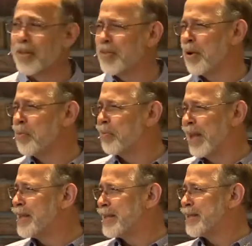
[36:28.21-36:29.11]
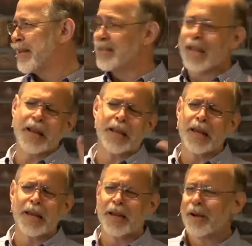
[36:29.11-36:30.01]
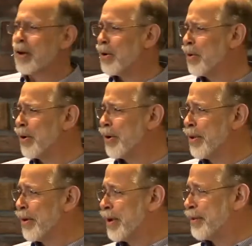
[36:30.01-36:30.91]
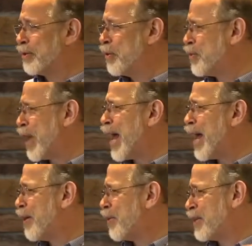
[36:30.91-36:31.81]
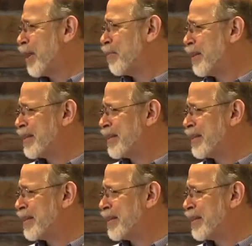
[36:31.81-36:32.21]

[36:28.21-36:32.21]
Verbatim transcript: that they're in places like San Diego or they're in Tucson or something.